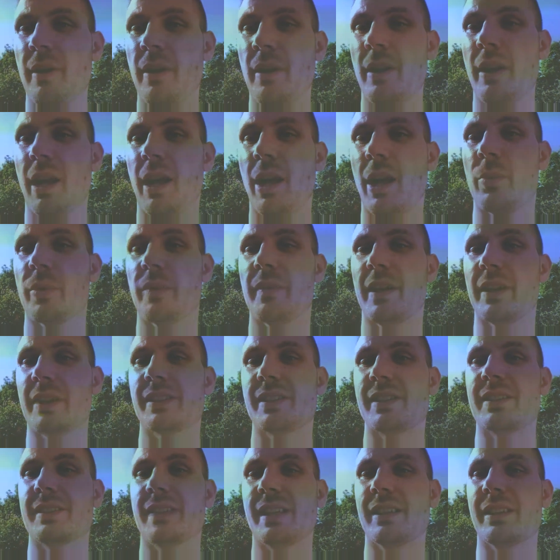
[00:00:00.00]
and we've actually
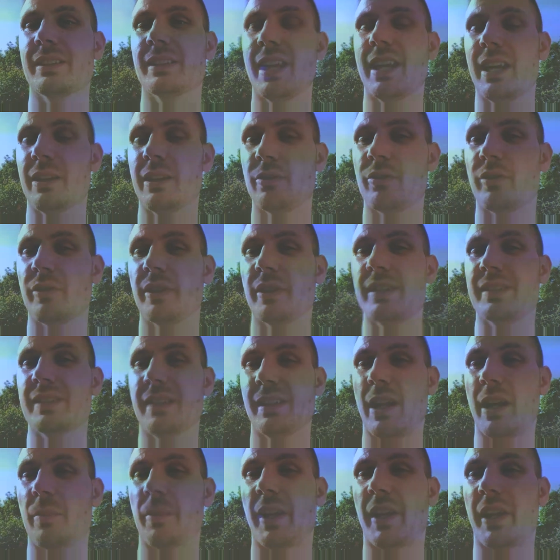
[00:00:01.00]
seen an increase in
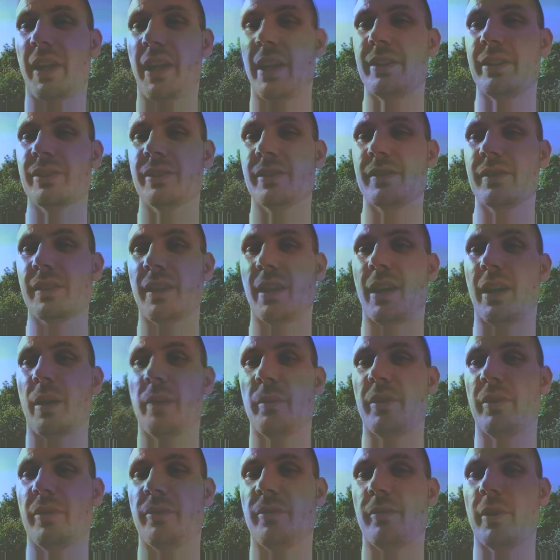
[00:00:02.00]
applications that are coming
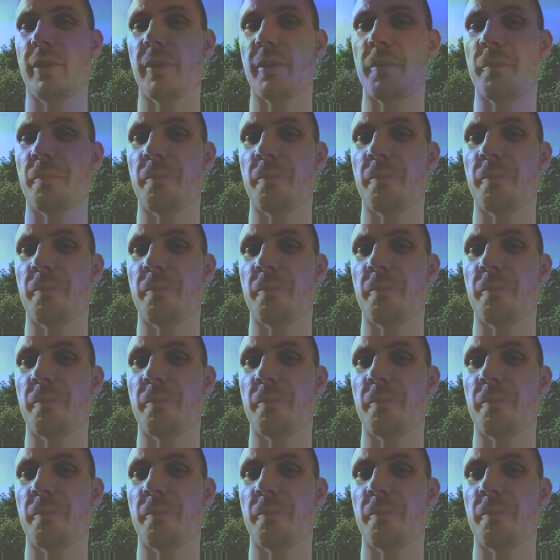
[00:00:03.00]
through.